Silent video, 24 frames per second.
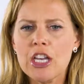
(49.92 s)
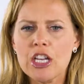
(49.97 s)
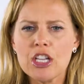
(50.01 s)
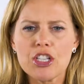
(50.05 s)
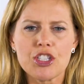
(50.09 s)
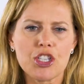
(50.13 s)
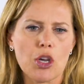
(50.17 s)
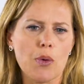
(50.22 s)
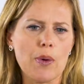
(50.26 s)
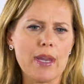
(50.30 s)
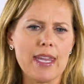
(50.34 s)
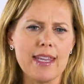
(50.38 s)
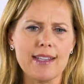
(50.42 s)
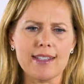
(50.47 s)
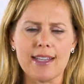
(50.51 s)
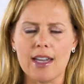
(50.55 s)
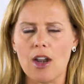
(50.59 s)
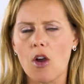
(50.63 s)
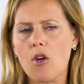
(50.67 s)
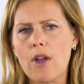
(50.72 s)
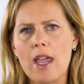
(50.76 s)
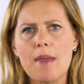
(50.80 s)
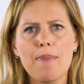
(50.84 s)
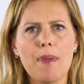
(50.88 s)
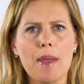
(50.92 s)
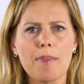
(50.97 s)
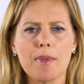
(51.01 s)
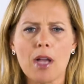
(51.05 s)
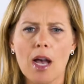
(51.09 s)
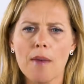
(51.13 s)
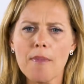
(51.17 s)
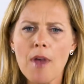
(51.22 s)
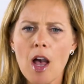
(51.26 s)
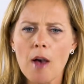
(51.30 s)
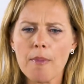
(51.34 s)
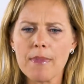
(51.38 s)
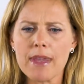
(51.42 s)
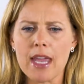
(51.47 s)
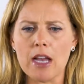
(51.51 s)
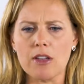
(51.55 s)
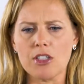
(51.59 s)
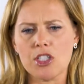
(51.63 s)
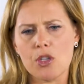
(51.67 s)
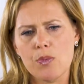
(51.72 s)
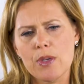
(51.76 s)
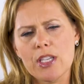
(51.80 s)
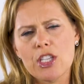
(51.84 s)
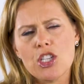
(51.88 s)
So he said, okay, babe, come help me out.
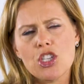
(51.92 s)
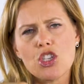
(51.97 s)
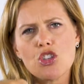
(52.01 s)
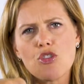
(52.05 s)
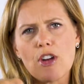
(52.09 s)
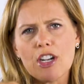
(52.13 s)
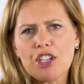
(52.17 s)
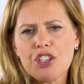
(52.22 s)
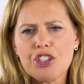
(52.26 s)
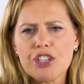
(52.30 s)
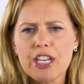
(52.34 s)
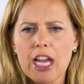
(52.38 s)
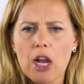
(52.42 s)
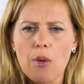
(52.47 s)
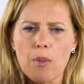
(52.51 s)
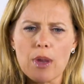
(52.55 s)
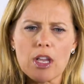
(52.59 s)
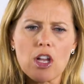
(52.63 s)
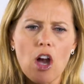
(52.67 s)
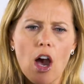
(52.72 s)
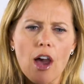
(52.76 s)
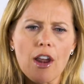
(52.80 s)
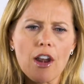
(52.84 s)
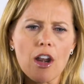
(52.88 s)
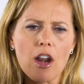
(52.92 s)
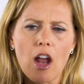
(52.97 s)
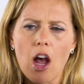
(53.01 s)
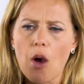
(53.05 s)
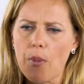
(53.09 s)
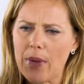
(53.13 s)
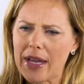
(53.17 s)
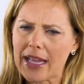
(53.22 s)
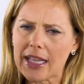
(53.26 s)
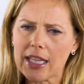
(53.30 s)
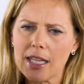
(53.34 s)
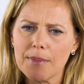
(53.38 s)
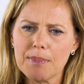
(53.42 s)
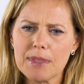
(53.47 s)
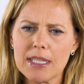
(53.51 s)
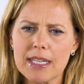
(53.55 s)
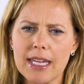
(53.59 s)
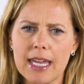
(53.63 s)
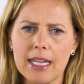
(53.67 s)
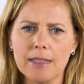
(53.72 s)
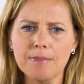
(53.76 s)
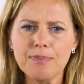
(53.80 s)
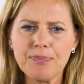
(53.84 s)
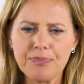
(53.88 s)
So we stretched it out. We got it all. We clipped it
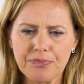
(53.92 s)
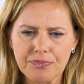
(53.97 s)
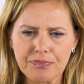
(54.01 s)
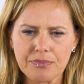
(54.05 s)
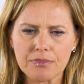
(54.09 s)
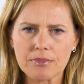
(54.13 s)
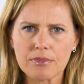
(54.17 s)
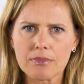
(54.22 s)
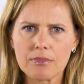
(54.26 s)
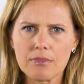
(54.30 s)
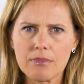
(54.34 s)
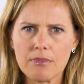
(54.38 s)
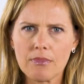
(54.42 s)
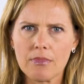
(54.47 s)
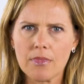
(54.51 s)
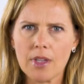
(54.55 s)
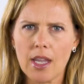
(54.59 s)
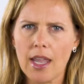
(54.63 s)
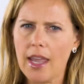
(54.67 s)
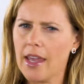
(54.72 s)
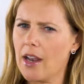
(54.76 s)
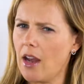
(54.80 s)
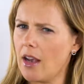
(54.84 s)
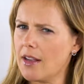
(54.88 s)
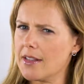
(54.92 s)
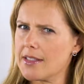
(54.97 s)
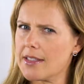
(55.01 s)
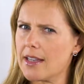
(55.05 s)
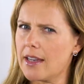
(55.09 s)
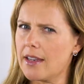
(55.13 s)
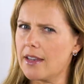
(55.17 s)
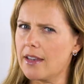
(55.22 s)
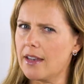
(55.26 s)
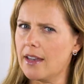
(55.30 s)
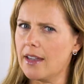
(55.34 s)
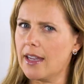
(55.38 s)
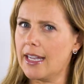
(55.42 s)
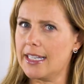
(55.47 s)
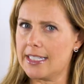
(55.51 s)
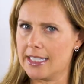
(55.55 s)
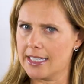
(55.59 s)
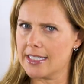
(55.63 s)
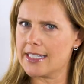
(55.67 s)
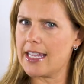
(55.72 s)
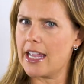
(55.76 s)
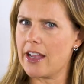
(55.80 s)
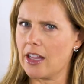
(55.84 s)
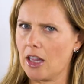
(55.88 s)
in. And all of a sudden, it
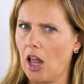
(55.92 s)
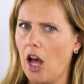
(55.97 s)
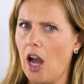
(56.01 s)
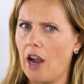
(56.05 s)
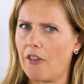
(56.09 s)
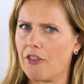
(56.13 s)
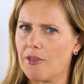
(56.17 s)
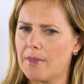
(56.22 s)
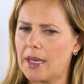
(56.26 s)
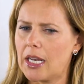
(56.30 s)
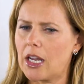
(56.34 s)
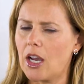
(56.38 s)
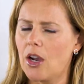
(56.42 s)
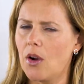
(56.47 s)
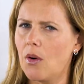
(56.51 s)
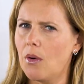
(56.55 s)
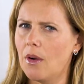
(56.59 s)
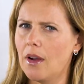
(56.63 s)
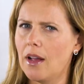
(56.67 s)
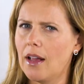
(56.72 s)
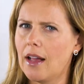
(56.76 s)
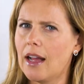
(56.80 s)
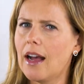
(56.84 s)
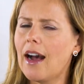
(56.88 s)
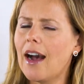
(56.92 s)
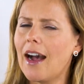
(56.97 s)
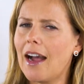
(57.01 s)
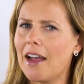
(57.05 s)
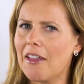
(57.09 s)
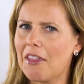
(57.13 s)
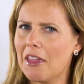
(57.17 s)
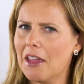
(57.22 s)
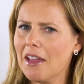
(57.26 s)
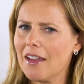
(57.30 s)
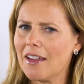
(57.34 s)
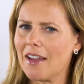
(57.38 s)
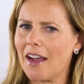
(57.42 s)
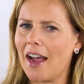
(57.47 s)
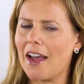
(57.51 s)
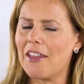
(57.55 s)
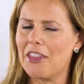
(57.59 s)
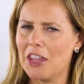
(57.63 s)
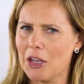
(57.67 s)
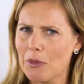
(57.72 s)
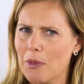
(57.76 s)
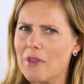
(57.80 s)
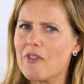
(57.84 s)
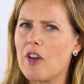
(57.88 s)
didn't take long for me to go, I think
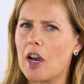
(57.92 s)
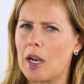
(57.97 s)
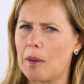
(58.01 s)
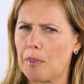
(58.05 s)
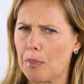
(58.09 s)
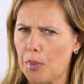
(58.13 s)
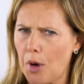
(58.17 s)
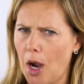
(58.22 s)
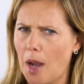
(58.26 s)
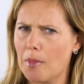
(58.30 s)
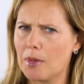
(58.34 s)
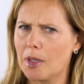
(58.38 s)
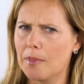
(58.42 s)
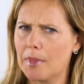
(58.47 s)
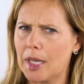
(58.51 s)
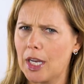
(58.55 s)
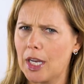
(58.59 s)
we've got a problem